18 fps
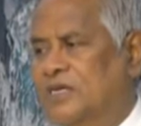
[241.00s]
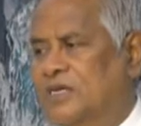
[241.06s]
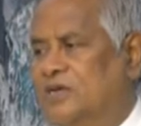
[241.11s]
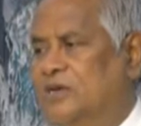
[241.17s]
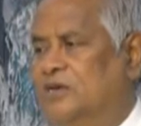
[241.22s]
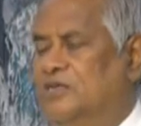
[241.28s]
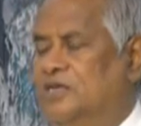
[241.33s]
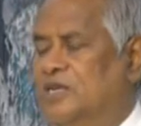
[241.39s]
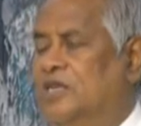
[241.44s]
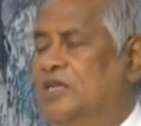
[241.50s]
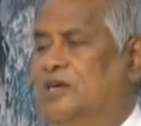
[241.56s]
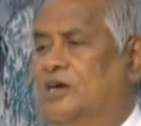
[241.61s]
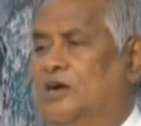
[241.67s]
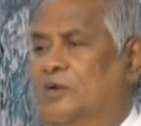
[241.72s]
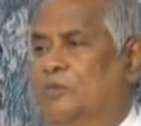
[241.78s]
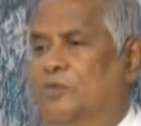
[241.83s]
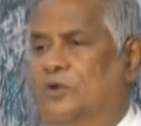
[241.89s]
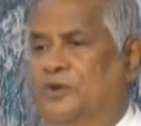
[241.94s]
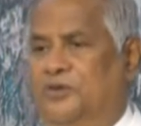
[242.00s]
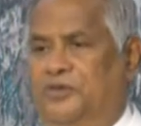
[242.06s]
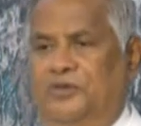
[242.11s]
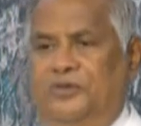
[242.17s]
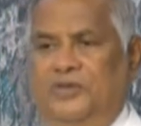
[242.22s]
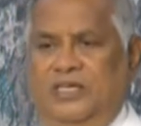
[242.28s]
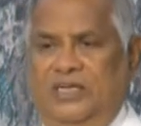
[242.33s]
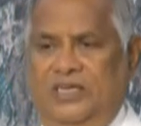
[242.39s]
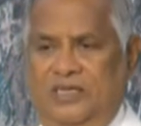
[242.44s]
You're telling God what you
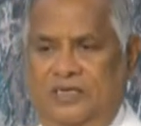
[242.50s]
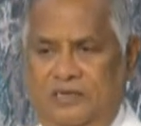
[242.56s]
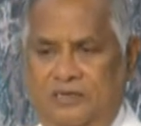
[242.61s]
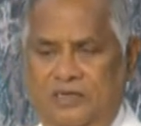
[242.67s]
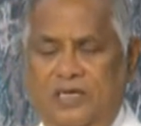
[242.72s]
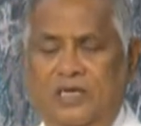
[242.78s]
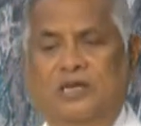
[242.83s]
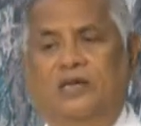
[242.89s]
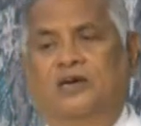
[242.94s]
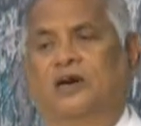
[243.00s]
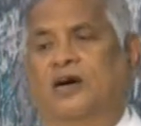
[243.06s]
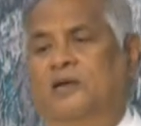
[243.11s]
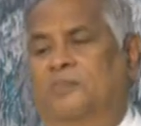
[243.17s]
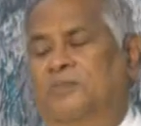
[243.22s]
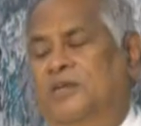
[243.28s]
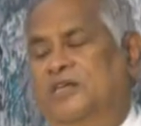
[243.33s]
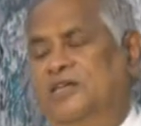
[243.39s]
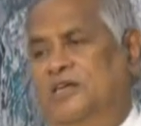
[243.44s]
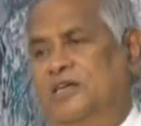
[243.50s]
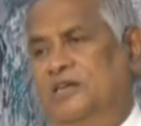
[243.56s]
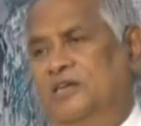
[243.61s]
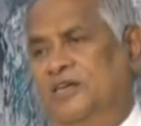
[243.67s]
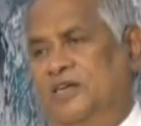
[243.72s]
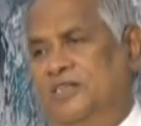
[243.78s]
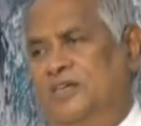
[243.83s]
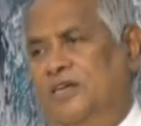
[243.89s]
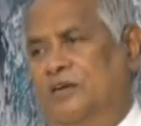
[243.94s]
need. God may tell you,
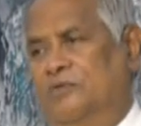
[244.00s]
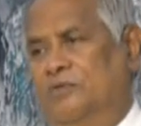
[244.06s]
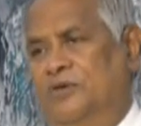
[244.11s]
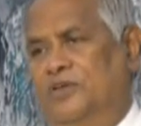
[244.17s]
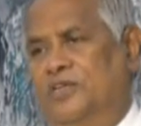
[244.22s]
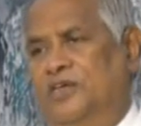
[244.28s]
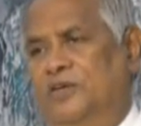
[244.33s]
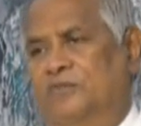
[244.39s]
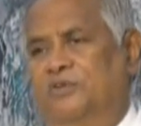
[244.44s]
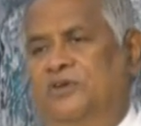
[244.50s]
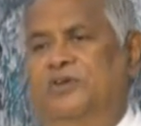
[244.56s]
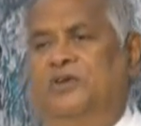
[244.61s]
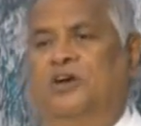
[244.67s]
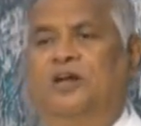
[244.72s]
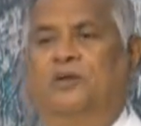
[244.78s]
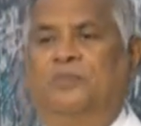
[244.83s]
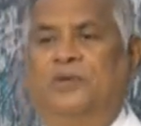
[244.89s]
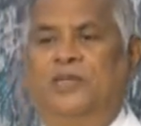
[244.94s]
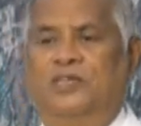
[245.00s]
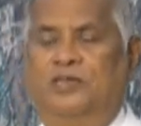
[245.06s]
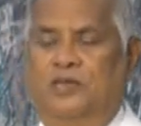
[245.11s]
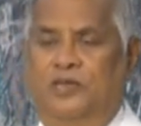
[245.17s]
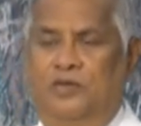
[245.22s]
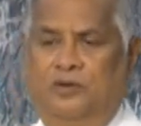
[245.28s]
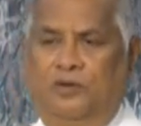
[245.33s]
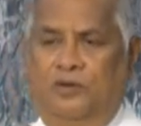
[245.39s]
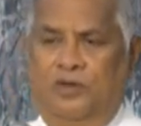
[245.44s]
yes, I would give you. God may tell
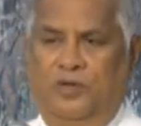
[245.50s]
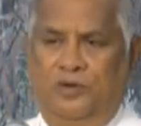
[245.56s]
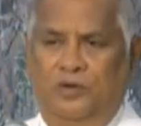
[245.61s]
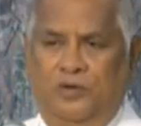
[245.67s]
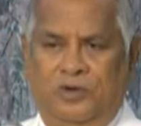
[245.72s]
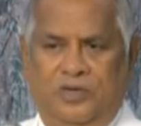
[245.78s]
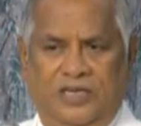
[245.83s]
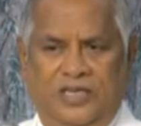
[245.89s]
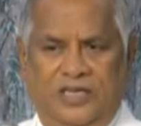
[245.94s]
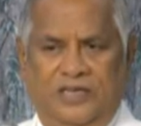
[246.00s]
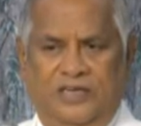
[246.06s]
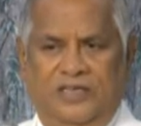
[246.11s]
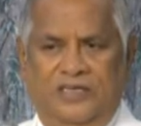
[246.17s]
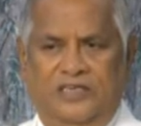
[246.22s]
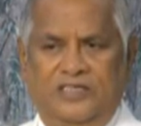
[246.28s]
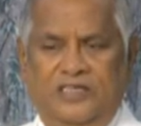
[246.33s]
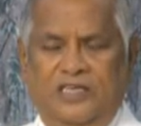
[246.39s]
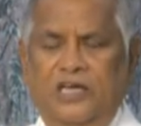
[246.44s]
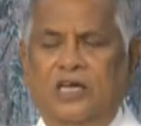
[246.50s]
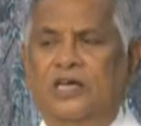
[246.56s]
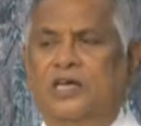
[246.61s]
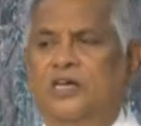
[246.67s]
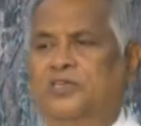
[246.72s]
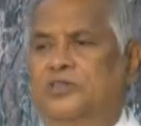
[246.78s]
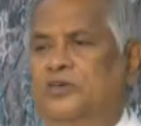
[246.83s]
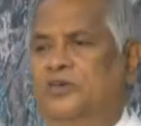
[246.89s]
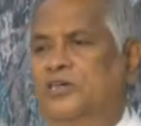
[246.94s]
you, no, you don't need it.
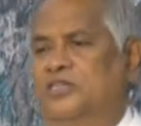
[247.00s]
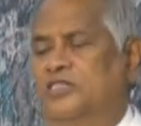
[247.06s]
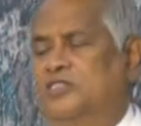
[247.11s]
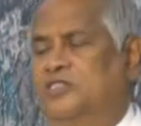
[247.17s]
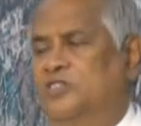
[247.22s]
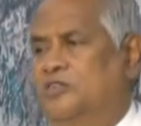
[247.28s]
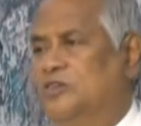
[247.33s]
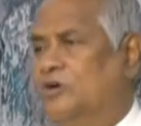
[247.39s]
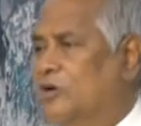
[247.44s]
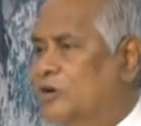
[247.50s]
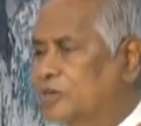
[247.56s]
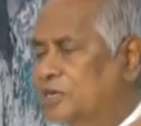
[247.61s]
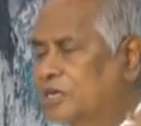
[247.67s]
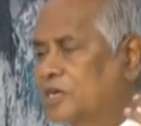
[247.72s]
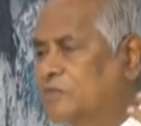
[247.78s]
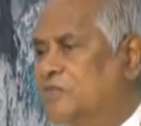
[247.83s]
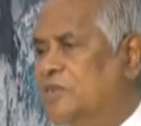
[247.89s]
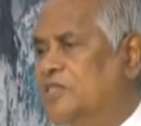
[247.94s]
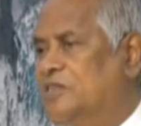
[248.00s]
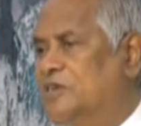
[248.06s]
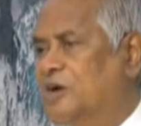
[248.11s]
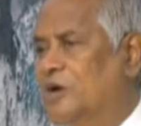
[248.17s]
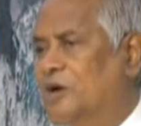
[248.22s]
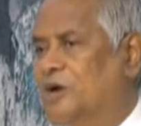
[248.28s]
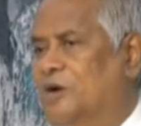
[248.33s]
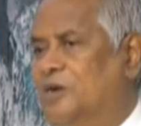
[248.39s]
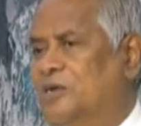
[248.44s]
So it is talking with
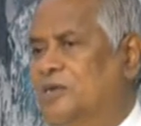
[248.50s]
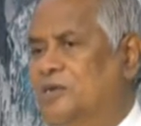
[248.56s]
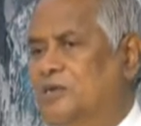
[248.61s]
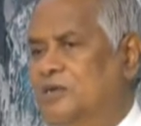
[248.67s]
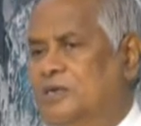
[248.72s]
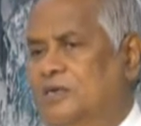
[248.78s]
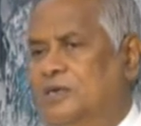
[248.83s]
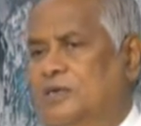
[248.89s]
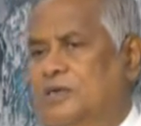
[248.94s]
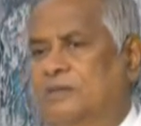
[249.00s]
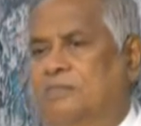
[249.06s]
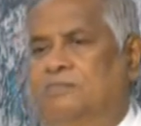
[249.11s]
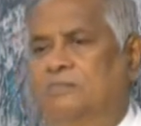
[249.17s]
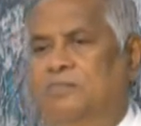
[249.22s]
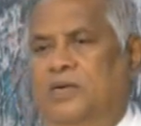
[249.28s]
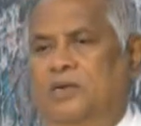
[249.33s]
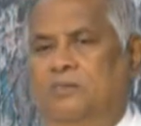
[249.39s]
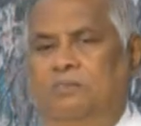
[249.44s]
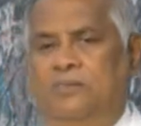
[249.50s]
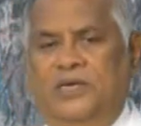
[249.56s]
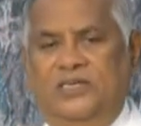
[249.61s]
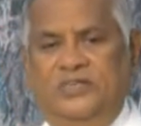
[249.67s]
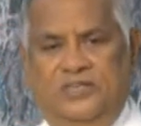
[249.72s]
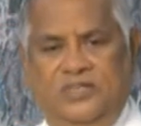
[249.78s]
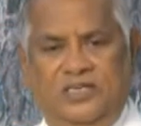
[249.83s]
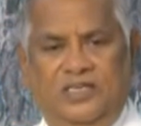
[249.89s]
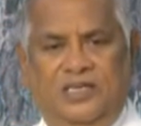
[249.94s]
God, but
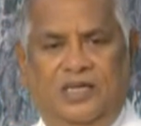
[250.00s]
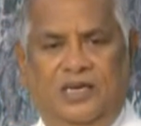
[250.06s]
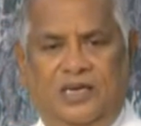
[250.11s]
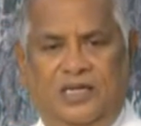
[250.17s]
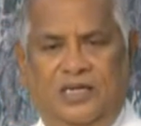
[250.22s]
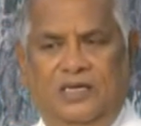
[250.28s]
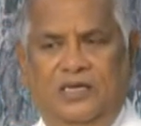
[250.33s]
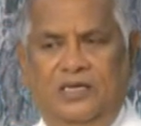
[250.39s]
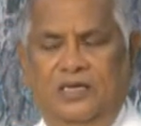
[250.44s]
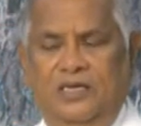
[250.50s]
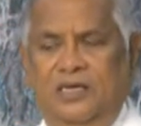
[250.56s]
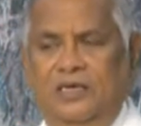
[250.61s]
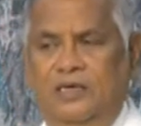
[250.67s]
basically,